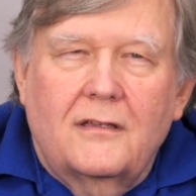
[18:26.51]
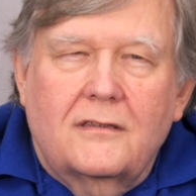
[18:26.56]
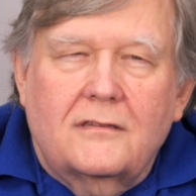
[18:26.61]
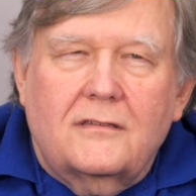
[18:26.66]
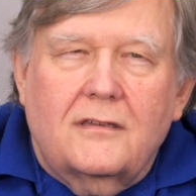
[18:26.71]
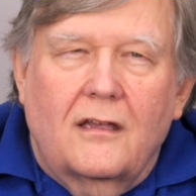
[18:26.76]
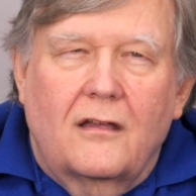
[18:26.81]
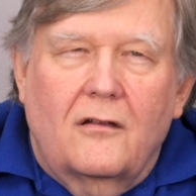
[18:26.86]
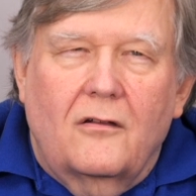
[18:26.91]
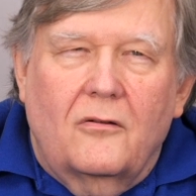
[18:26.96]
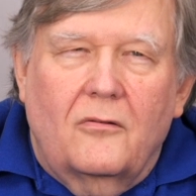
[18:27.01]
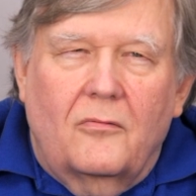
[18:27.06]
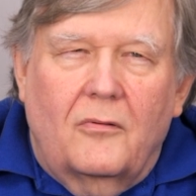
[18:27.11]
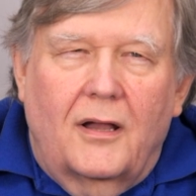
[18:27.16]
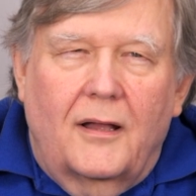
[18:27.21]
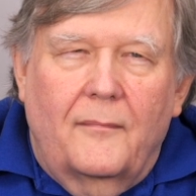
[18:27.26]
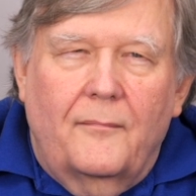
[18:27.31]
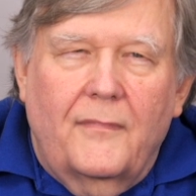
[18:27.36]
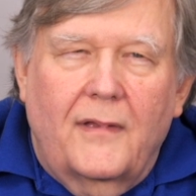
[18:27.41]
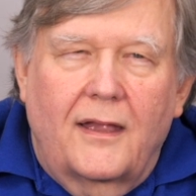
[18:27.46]
So
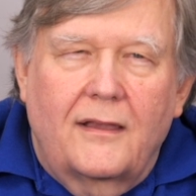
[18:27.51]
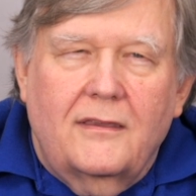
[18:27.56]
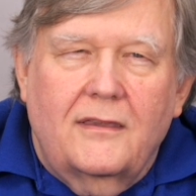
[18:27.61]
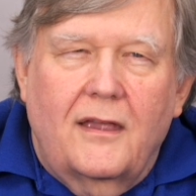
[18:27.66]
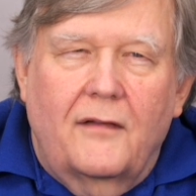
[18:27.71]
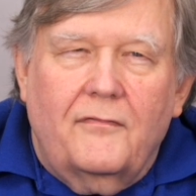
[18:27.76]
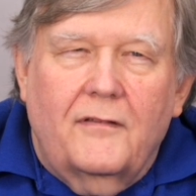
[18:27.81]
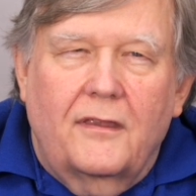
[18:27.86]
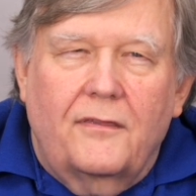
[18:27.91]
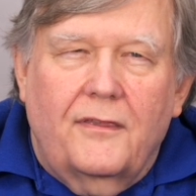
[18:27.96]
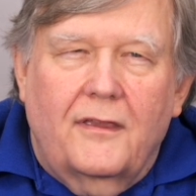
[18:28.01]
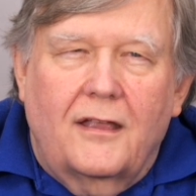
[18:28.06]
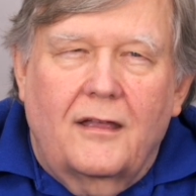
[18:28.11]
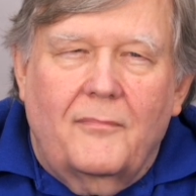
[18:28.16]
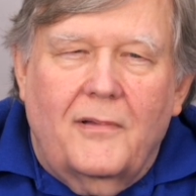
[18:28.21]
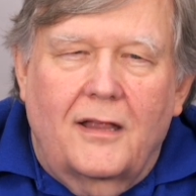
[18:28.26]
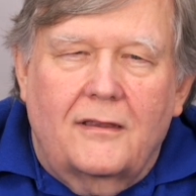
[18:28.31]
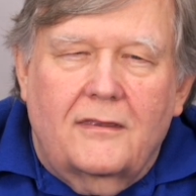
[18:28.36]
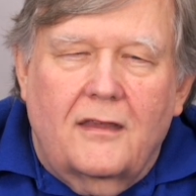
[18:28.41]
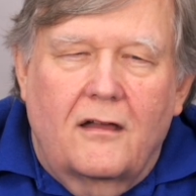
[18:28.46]
um, I definitely think
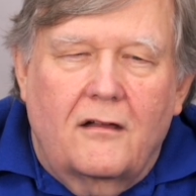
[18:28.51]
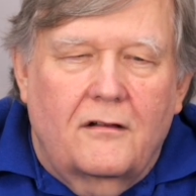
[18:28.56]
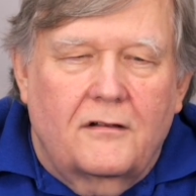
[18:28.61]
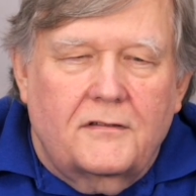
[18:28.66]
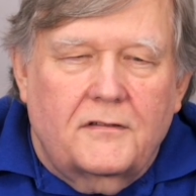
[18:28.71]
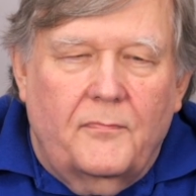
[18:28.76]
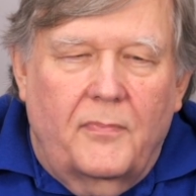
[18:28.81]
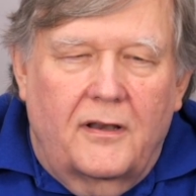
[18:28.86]
about those.